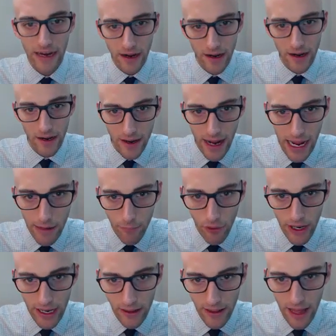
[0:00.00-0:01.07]
figure
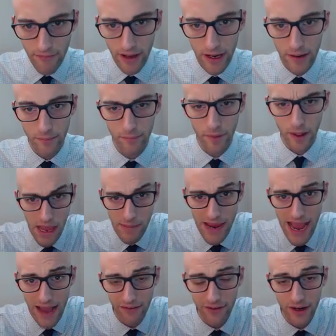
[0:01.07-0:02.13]
8.11,
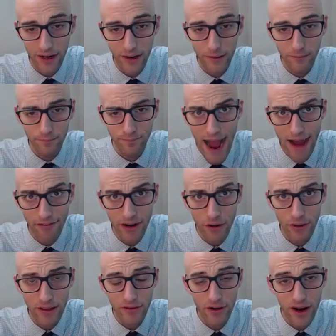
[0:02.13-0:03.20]
maybe after
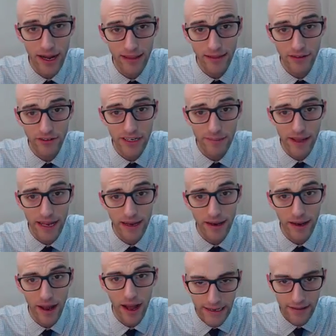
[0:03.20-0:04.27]
withdrawing the
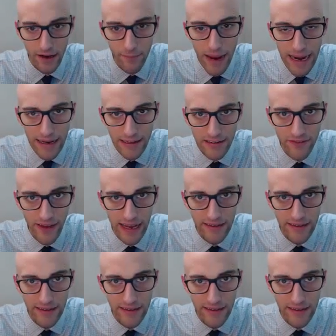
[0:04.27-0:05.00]
treatment in their maintenance